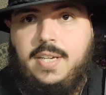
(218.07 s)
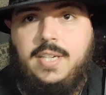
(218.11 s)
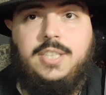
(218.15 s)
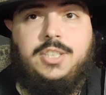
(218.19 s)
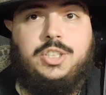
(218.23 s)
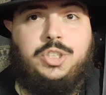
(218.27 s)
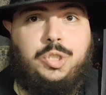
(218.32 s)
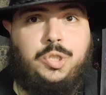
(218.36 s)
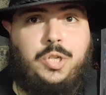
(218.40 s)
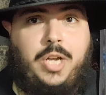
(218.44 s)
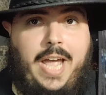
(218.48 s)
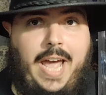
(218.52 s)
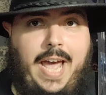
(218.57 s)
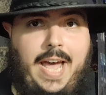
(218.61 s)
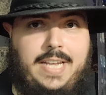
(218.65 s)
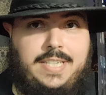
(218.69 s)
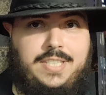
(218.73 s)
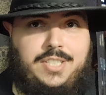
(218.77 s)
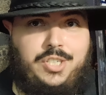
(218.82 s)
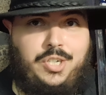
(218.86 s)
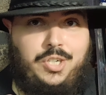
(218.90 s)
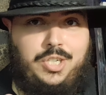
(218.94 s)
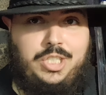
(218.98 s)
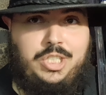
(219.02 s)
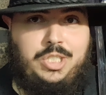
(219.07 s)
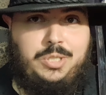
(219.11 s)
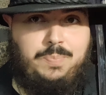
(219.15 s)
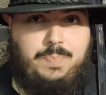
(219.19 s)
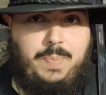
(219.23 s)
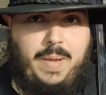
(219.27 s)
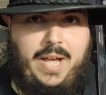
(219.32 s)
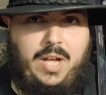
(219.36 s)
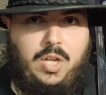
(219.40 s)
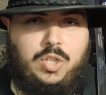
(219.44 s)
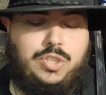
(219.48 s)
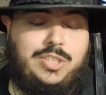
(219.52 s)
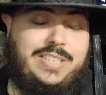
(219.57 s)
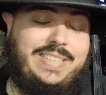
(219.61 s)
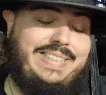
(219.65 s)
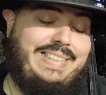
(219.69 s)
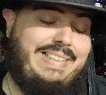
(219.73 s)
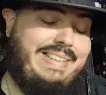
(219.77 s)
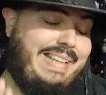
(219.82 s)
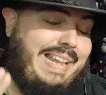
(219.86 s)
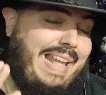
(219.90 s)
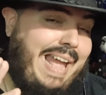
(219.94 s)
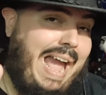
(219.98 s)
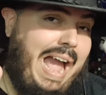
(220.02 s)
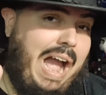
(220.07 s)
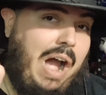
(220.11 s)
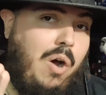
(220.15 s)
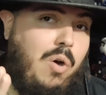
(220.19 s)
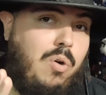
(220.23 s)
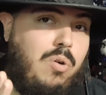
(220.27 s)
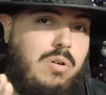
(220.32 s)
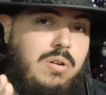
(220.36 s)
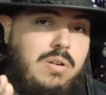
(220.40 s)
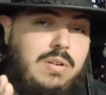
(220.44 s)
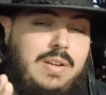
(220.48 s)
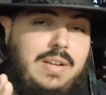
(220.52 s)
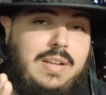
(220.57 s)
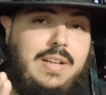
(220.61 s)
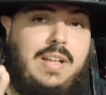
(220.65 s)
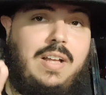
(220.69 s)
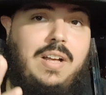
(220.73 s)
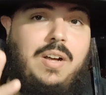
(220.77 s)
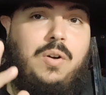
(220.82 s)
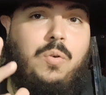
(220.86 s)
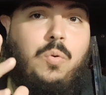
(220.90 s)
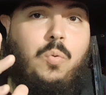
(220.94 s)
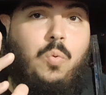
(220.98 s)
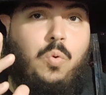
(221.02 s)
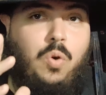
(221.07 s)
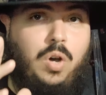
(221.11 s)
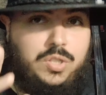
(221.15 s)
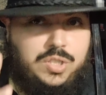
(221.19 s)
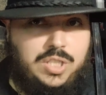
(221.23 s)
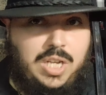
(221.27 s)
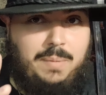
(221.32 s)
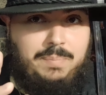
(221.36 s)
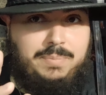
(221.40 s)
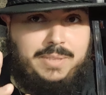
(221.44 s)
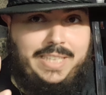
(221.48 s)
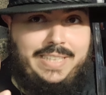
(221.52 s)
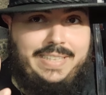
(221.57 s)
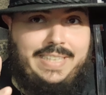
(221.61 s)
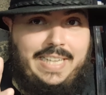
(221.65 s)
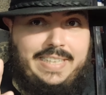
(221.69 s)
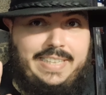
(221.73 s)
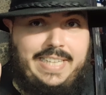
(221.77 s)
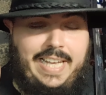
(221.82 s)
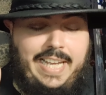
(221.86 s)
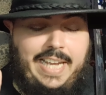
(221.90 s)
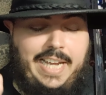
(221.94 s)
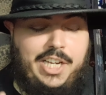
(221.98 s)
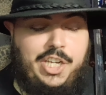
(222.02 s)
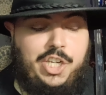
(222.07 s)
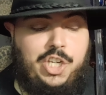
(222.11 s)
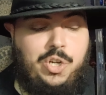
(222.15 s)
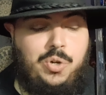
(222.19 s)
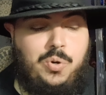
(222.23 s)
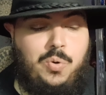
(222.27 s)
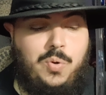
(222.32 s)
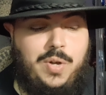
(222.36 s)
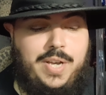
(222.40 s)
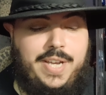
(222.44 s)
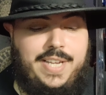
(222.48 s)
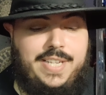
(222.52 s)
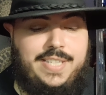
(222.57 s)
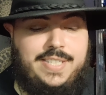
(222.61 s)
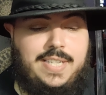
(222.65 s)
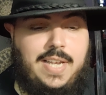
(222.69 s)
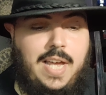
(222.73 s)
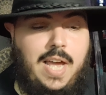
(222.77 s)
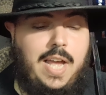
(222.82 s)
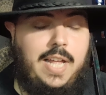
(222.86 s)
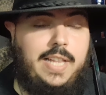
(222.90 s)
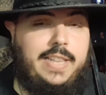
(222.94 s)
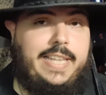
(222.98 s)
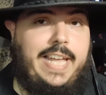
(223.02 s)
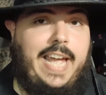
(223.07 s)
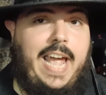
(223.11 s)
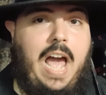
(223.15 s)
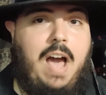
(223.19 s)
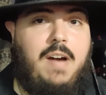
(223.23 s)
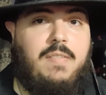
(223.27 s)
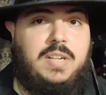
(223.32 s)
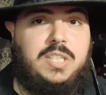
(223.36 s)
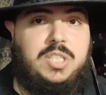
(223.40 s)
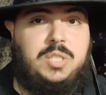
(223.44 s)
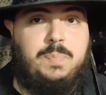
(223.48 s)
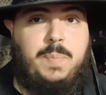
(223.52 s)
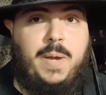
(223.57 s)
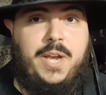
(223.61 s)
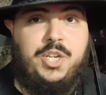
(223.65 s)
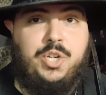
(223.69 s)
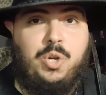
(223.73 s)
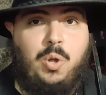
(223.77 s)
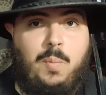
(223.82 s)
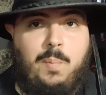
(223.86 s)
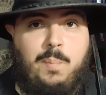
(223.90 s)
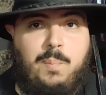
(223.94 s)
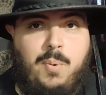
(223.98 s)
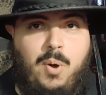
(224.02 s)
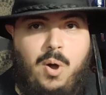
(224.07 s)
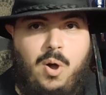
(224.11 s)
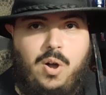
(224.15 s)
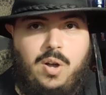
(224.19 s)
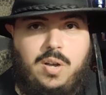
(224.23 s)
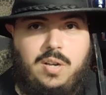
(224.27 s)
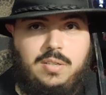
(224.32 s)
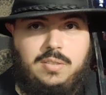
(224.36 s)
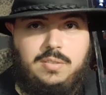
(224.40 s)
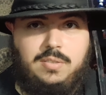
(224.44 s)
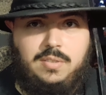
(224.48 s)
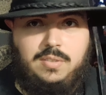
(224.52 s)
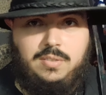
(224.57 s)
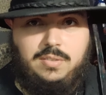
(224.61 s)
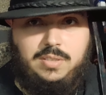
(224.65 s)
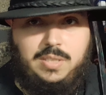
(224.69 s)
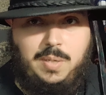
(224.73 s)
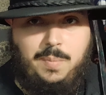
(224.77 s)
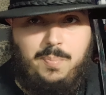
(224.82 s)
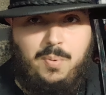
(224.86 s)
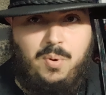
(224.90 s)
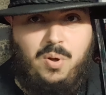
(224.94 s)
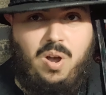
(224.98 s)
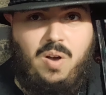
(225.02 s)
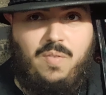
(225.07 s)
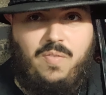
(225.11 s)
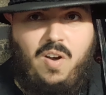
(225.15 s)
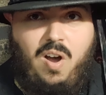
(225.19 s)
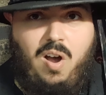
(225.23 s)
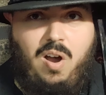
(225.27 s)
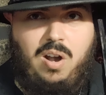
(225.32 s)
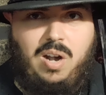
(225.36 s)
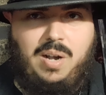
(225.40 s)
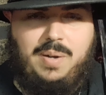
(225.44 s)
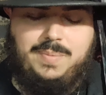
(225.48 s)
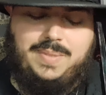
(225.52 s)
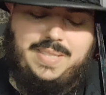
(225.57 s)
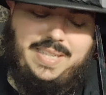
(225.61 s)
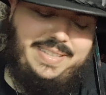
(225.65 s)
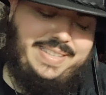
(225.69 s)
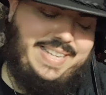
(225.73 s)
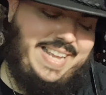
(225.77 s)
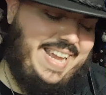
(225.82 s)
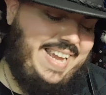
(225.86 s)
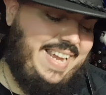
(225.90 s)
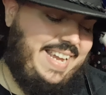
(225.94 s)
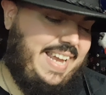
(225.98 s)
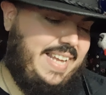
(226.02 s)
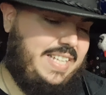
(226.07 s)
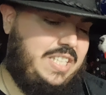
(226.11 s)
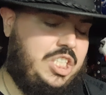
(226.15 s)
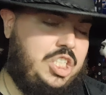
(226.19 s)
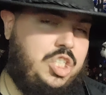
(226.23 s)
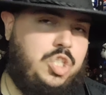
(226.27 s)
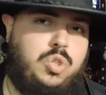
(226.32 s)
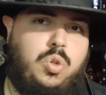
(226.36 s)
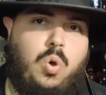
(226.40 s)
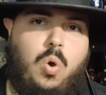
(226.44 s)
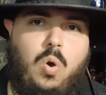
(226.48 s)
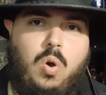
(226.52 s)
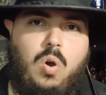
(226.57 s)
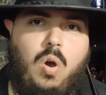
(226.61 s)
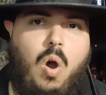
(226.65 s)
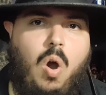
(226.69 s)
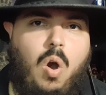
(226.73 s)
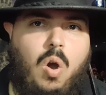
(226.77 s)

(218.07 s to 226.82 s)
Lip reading: to cast their spells. Now, something that they can do is they have a special book, the Book of Arms, and they can store